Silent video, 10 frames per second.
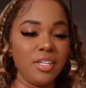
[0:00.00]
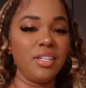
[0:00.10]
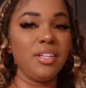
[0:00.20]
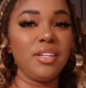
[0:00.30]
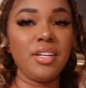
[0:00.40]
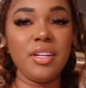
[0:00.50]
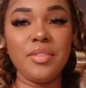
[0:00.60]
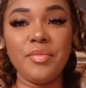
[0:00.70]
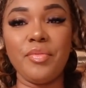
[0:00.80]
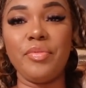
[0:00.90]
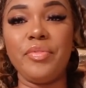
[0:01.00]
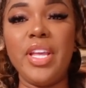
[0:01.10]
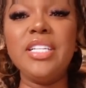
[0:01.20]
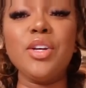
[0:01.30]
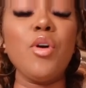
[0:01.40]
Okay, Google.
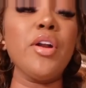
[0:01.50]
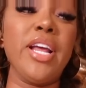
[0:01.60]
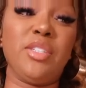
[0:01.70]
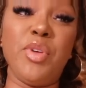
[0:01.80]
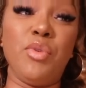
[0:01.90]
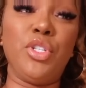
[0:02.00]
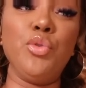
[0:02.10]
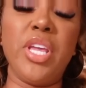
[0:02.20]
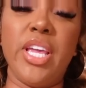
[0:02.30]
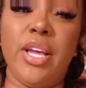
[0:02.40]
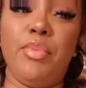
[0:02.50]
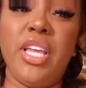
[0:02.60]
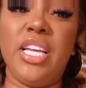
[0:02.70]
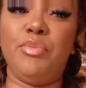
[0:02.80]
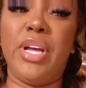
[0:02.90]
He's a grown-ass man with two
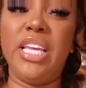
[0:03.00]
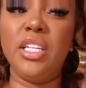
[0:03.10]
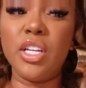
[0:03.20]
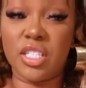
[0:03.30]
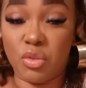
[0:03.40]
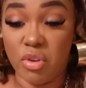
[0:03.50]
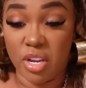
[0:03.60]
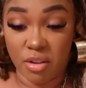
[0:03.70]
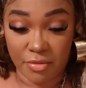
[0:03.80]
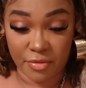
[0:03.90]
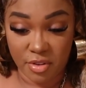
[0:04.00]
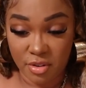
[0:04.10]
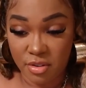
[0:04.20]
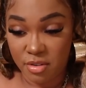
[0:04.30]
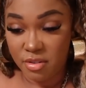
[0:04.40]
kids, but he looks 12. Hey,
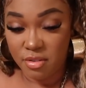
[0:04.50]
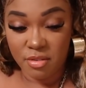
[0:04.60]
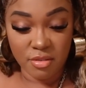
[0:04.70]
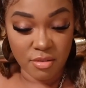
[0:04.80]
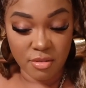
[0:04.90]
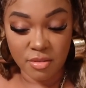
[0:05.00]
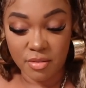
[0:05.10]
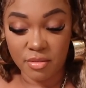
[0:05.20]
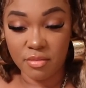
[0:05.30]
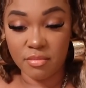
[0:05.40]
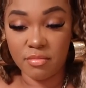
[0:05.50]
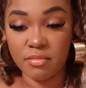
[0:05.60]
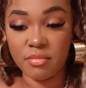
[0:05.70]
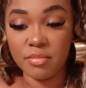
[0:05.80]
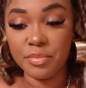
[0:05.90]
Google.
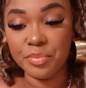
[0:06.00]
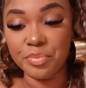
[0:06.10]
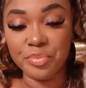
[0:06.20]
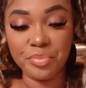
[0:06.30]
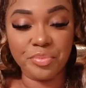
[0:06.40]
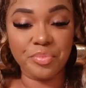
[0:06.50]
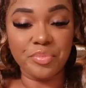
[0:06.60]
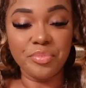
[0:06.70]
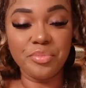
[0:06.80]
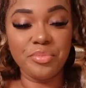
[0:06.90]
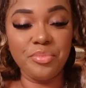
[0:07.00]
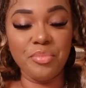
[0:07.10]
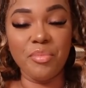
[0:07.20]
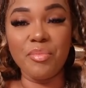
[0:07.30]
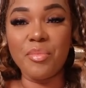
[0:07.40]
Pause music.
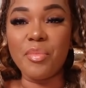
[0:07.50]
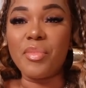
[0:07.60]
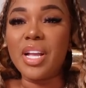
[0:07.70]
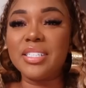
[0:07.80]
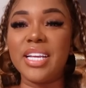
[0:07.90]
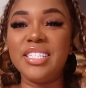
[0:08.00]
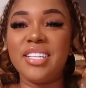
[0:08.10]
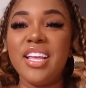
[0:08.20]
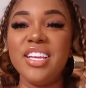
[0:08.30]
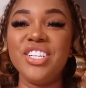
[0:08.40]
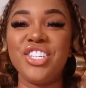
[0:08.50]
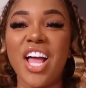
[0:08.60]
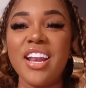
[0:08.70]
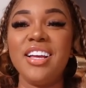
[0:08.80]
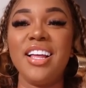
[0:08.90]
They say it's
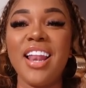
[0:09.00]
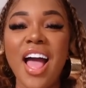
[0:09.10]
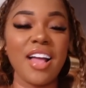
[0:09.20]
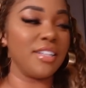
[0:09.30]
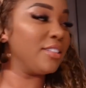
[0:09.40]
shot o'clock.